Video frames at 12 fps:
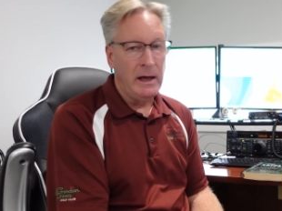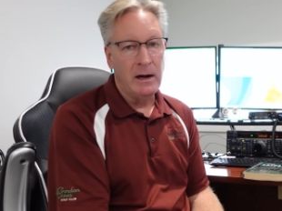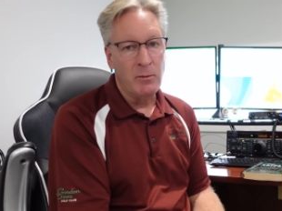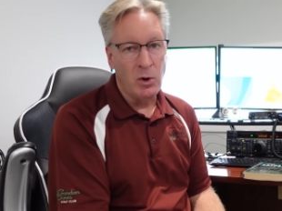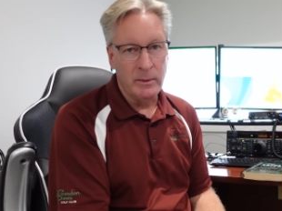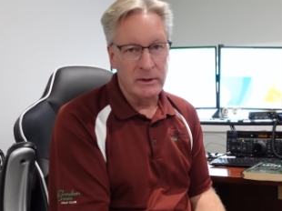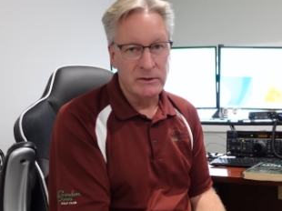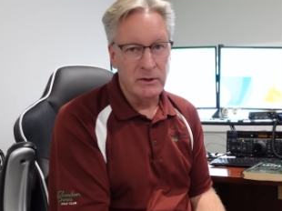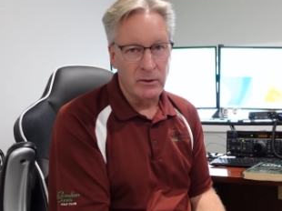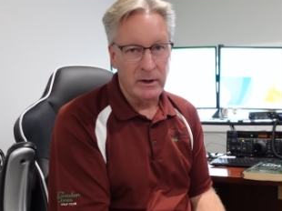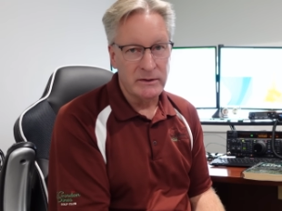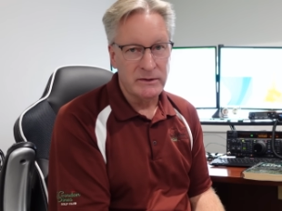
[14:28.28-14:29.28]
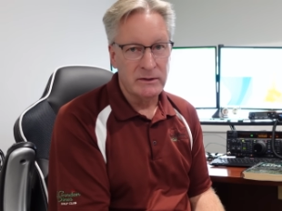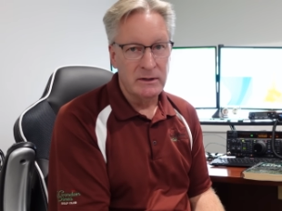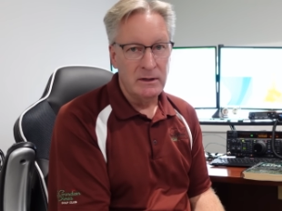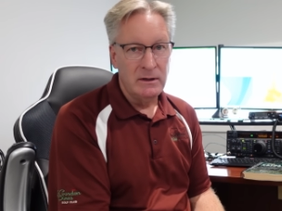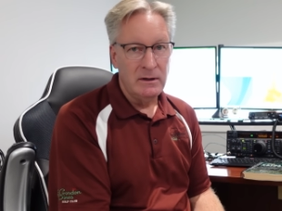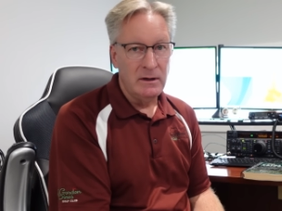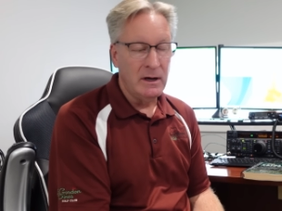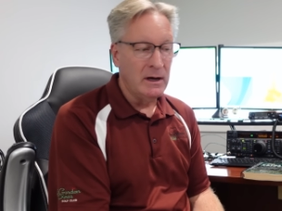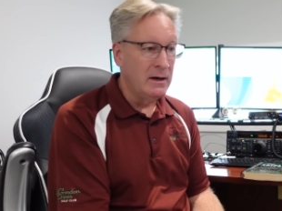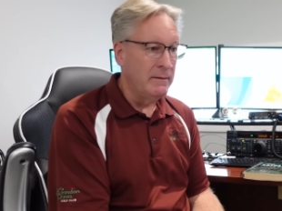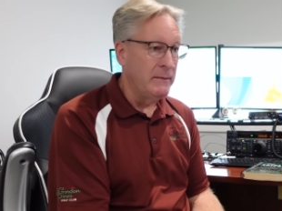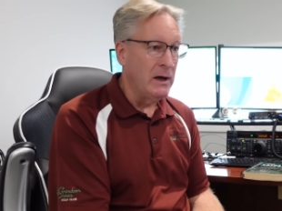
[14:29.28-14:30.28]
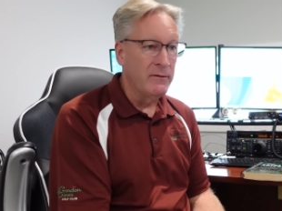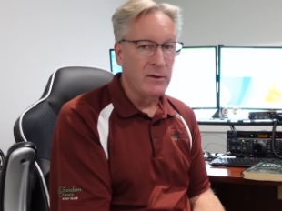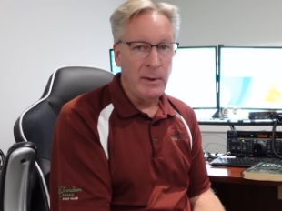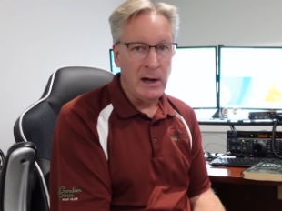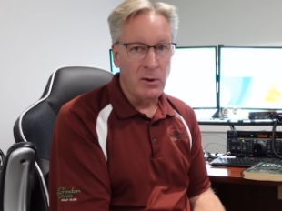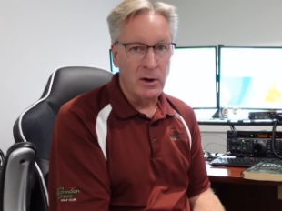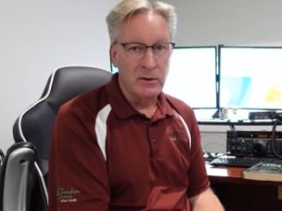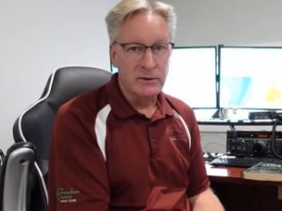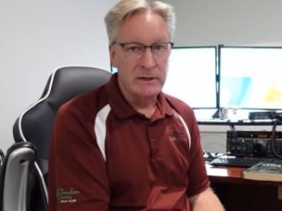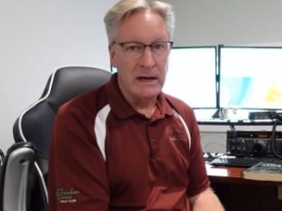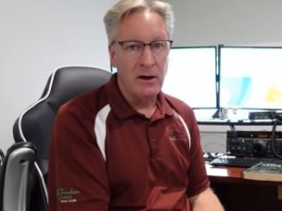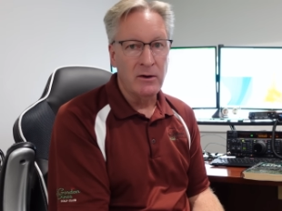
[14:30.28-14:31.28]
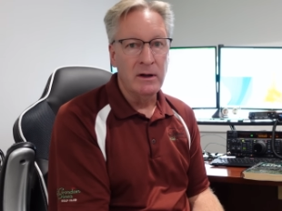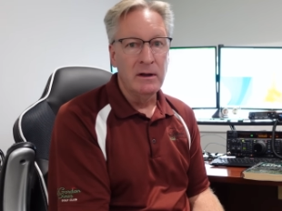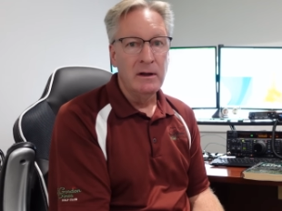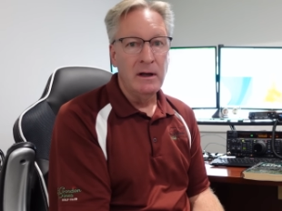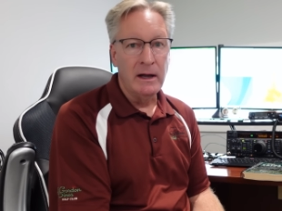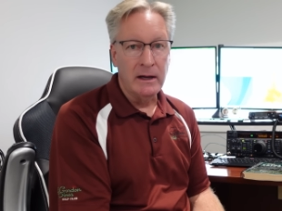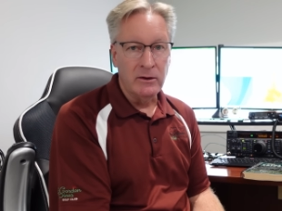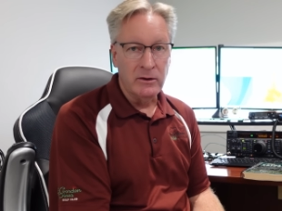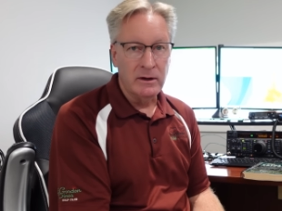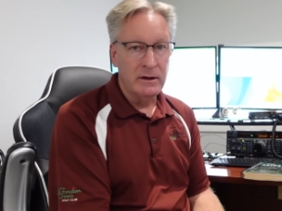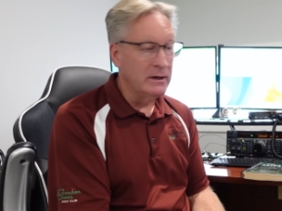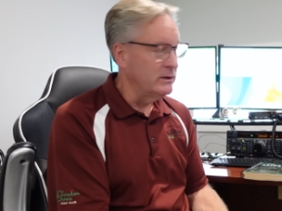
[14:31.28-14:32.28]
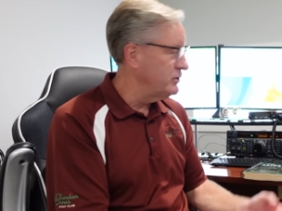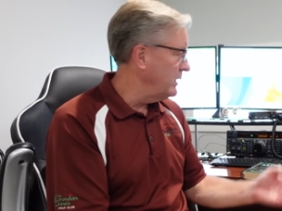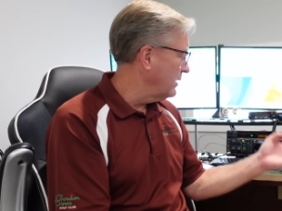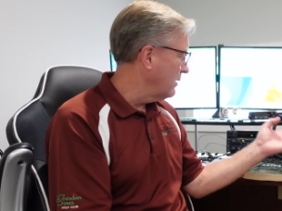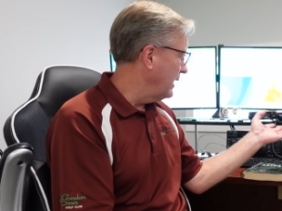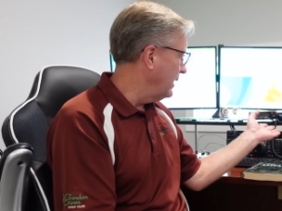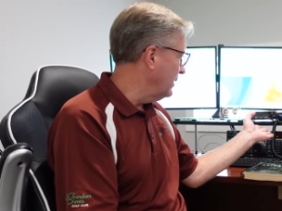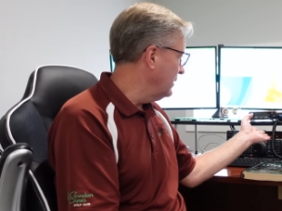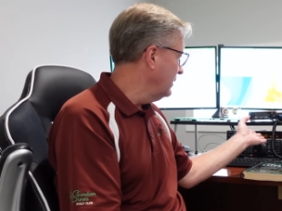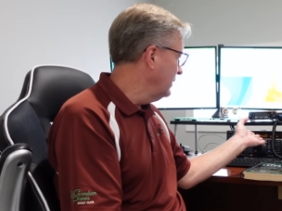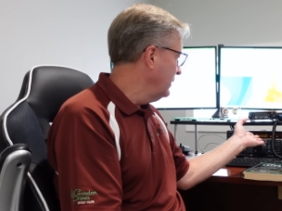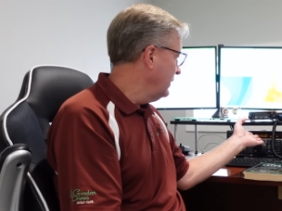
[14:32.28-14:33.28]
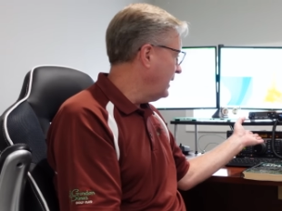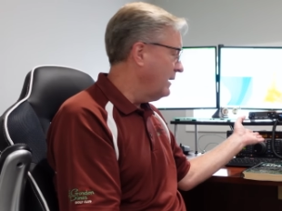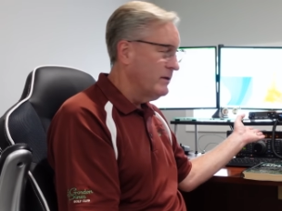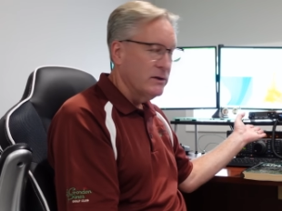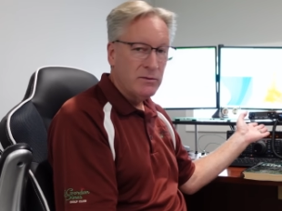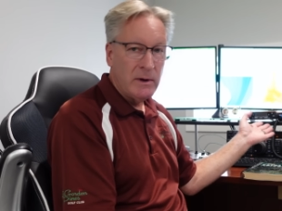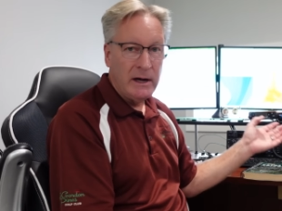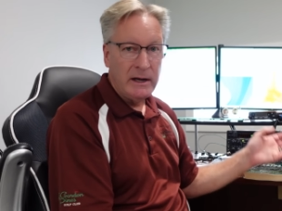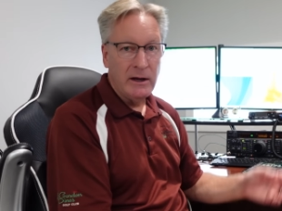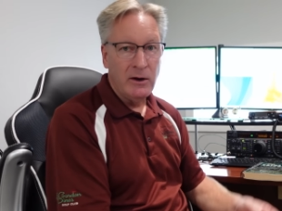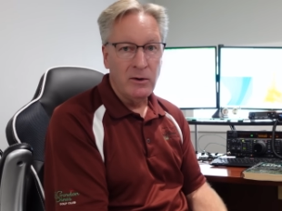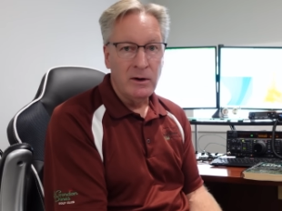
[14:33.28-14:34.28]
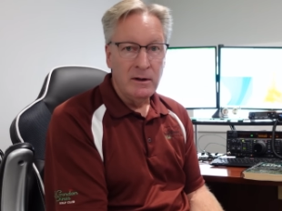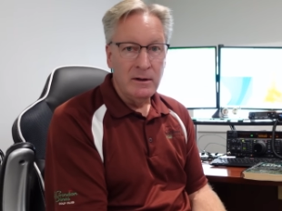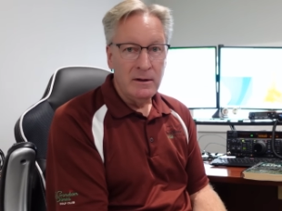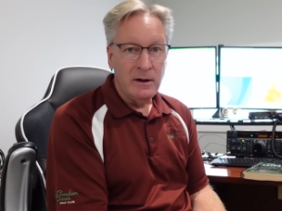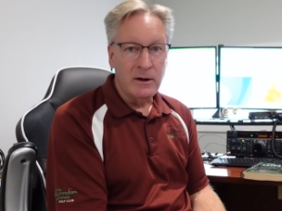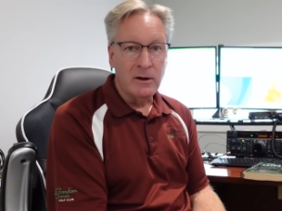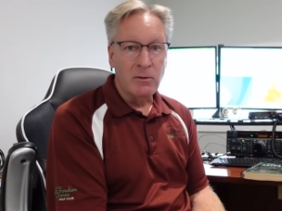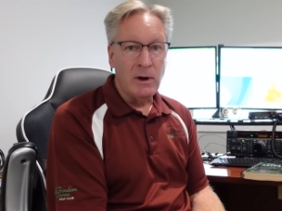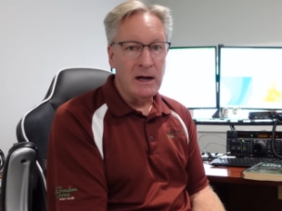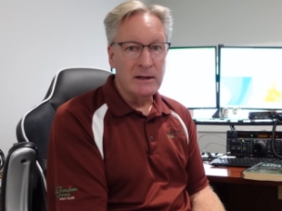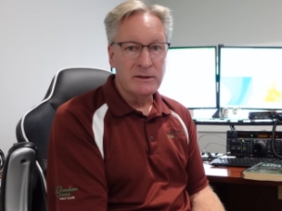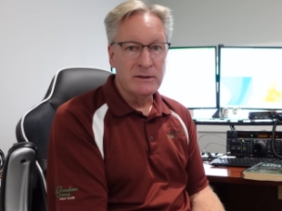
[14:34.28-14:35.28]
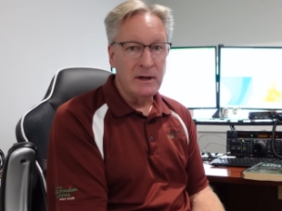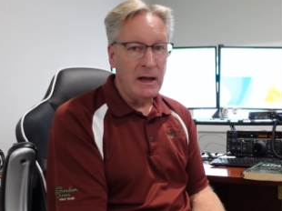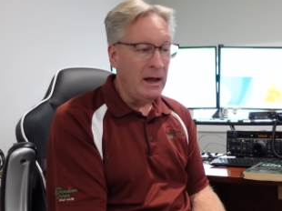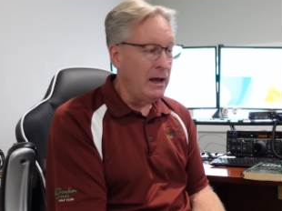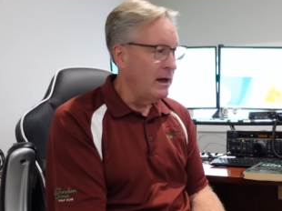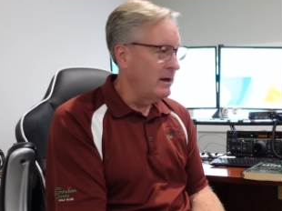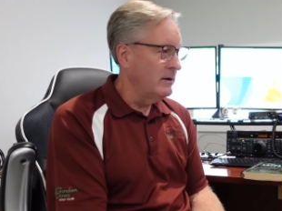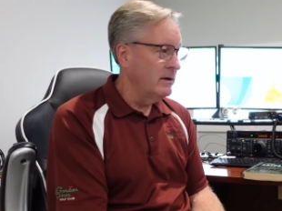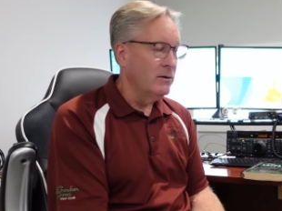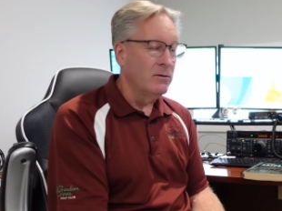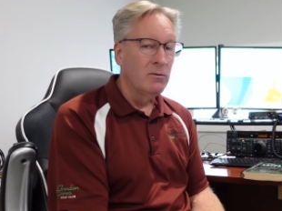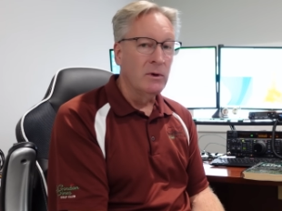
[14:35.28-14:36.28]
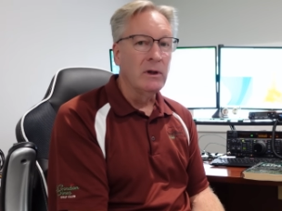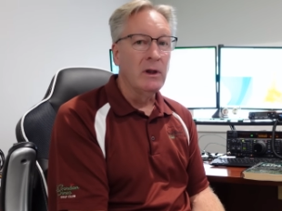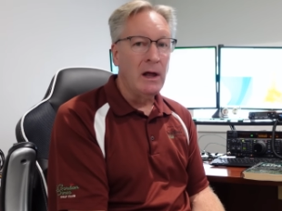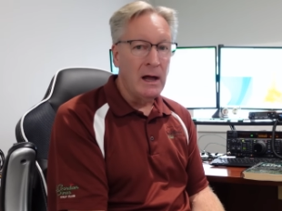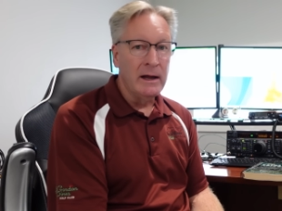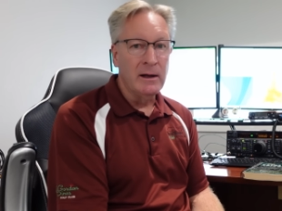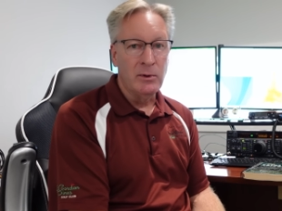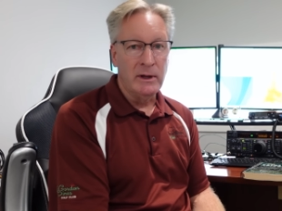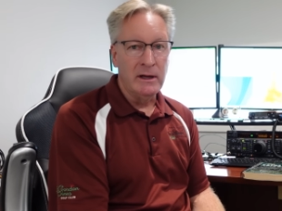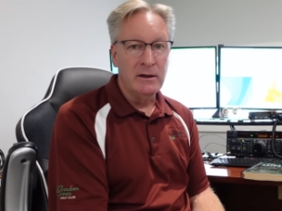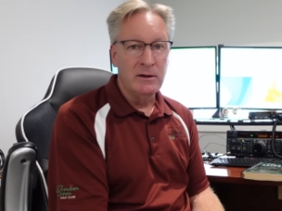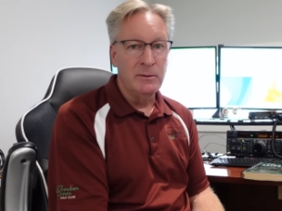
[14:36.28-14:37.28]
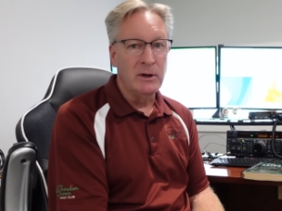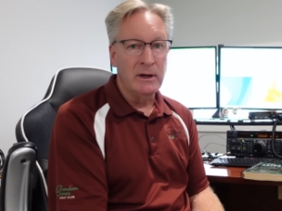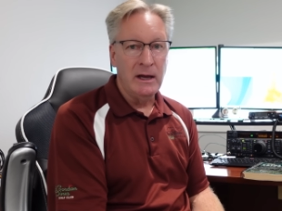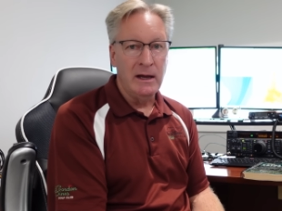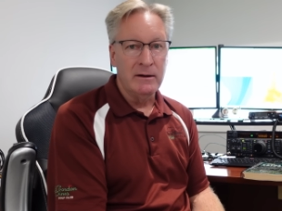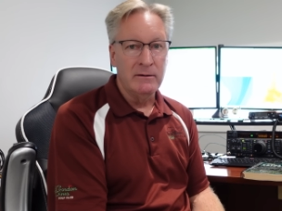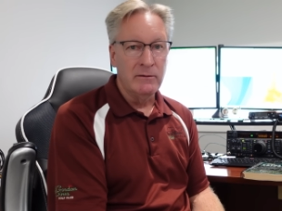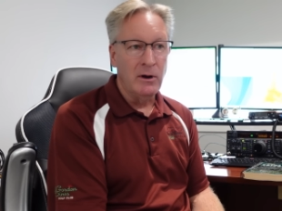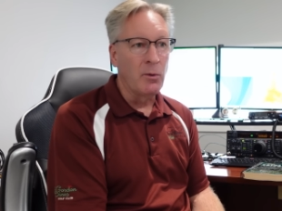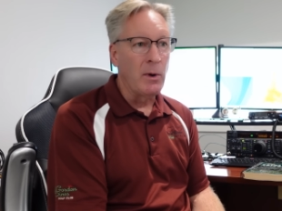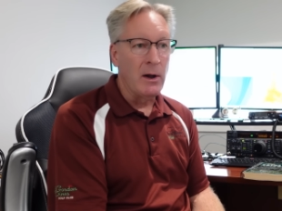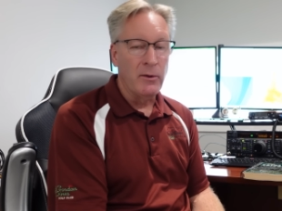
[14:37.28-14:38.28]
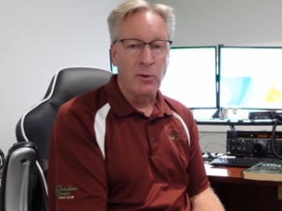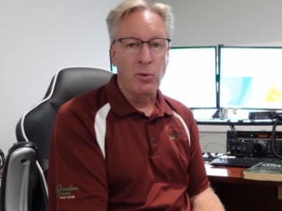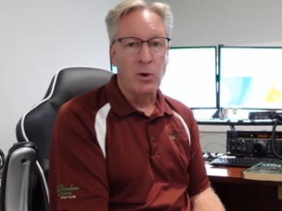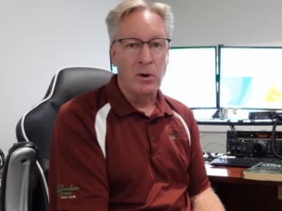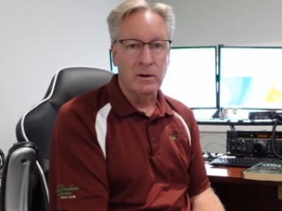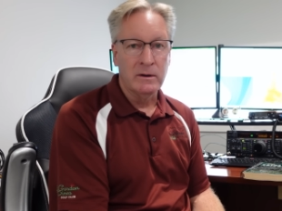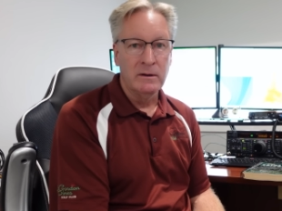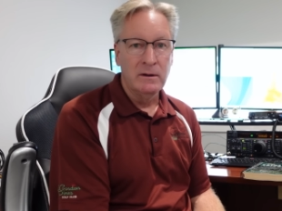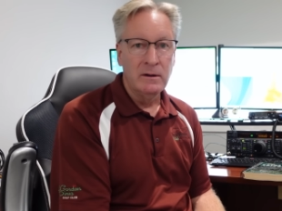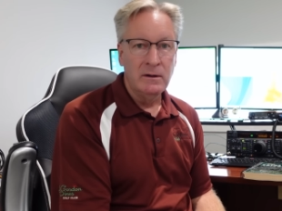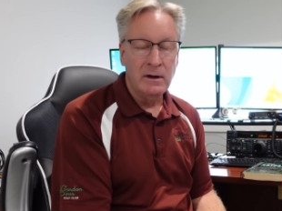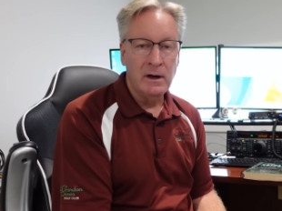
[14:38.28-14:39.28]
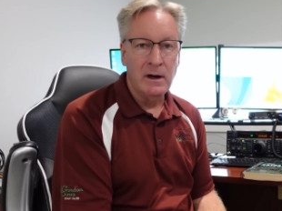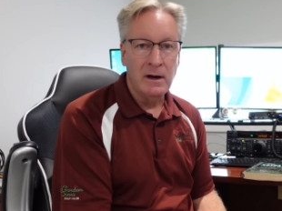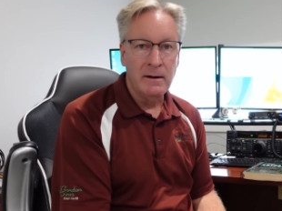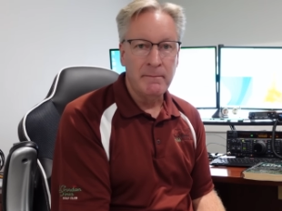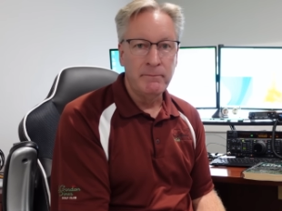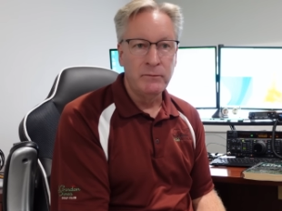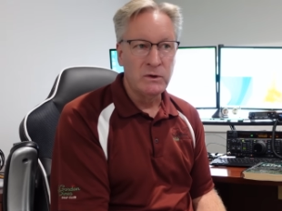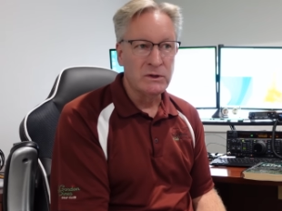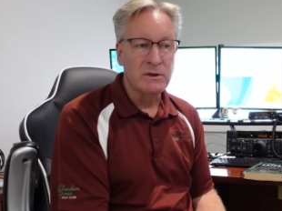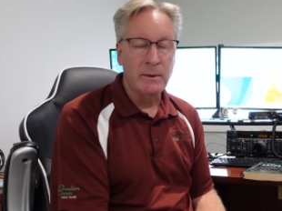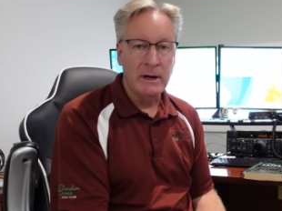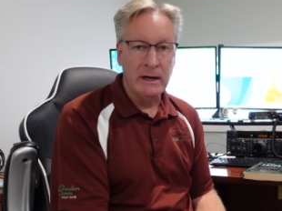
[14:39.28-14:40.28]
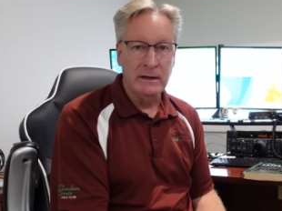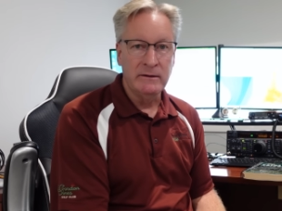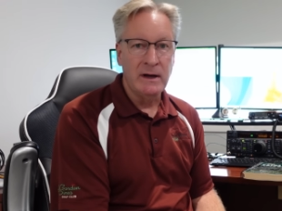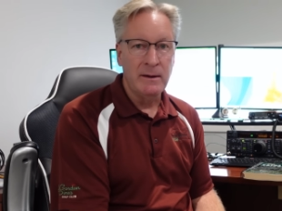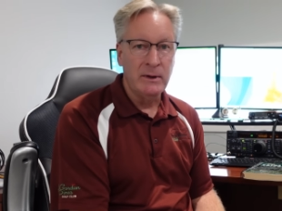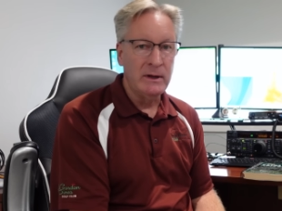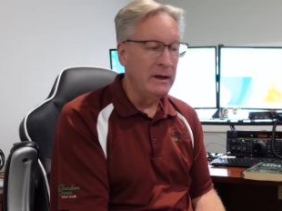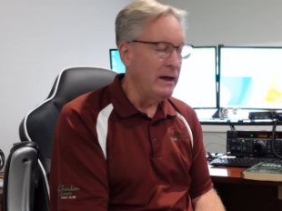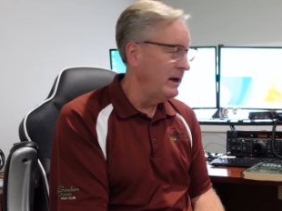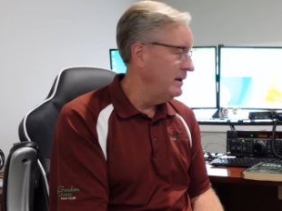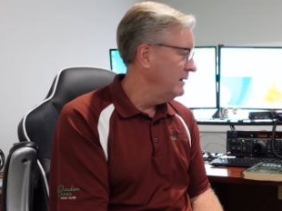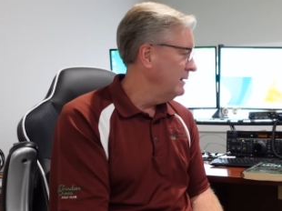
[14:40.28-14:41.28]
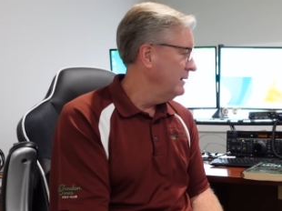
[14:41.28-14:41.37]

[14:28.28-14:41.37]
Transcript: at a moment's notice. Now if the power goes down, I can hook a generator, have this radio, 100 watts, and reliably communicate around the world just about any time of the day.